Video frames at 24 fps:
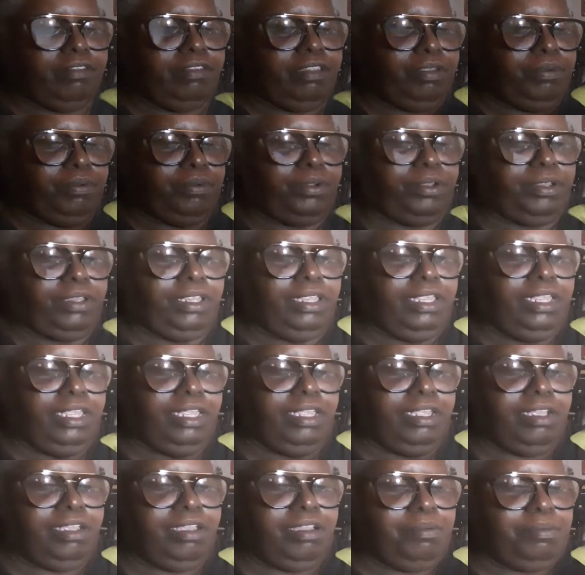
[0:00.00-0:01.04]
they were,
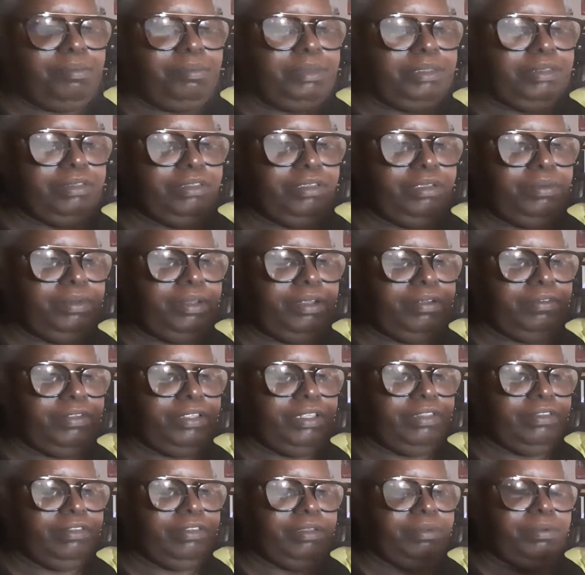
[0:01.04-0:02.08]
a couple months ago when I
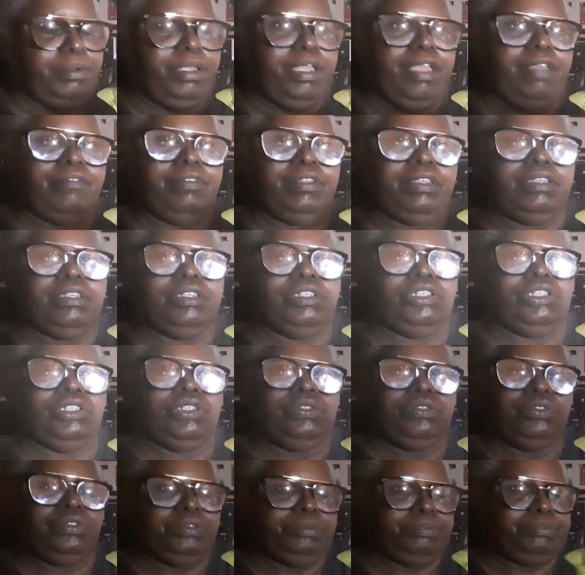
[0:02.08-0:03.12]
realized they were having
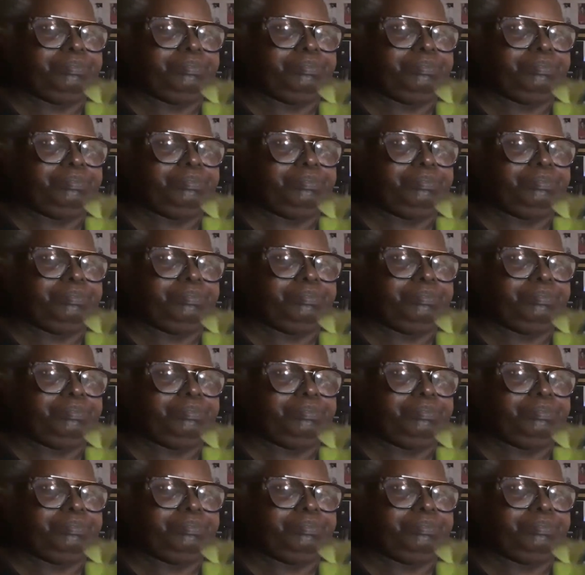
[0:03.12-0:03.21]
issues,